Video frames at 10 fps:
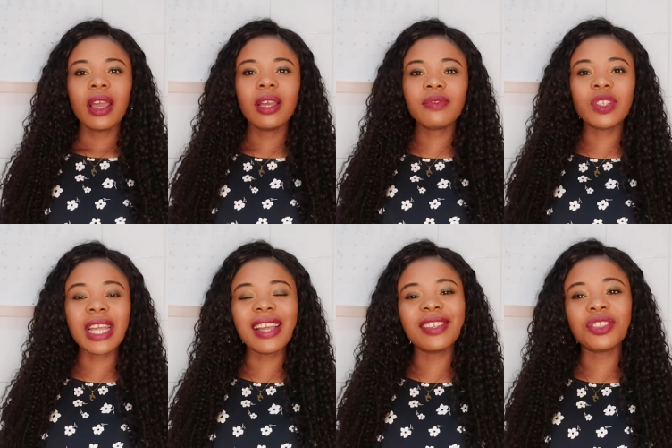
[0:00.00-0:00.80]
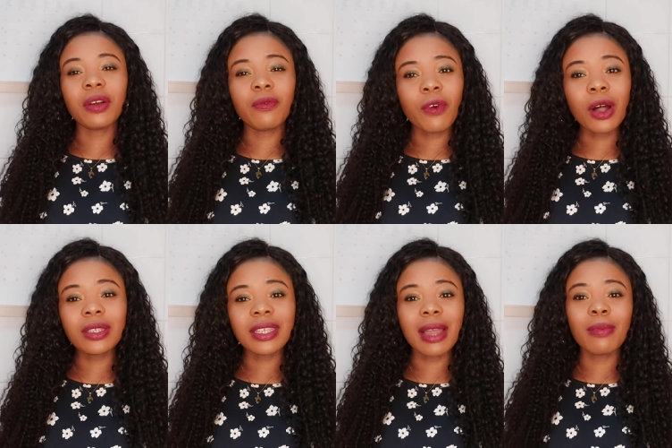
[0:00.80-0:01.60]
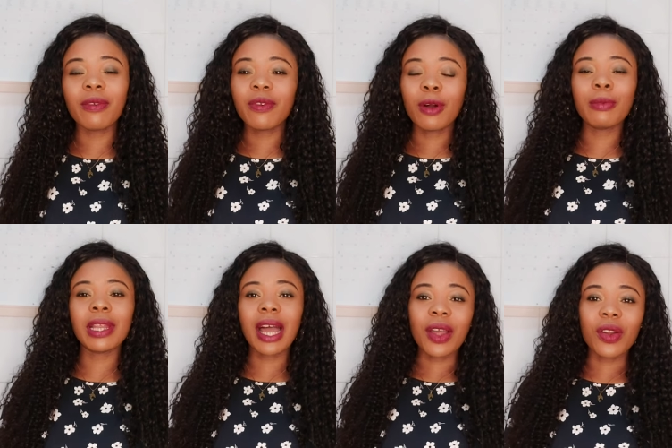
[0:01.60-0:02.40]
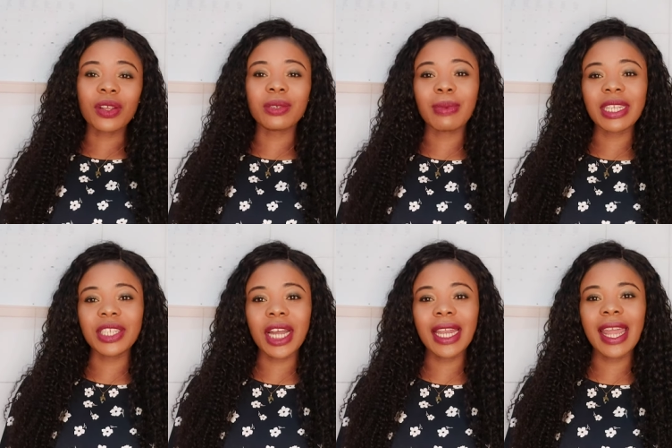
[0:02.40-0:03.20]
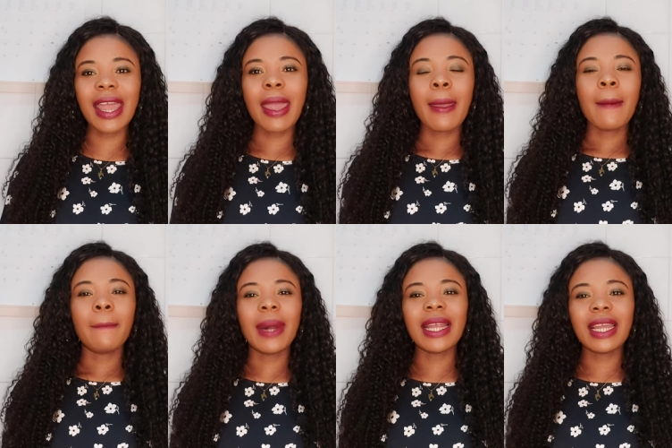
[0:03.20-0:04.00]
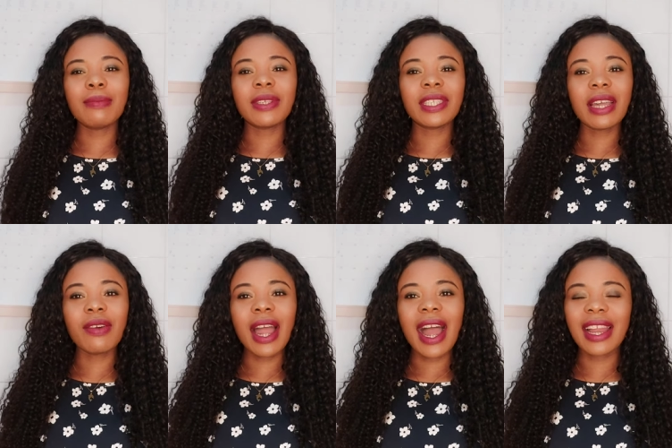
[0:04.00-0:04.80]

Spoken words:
If today is your first time of coming across my channel, my name is Sarah.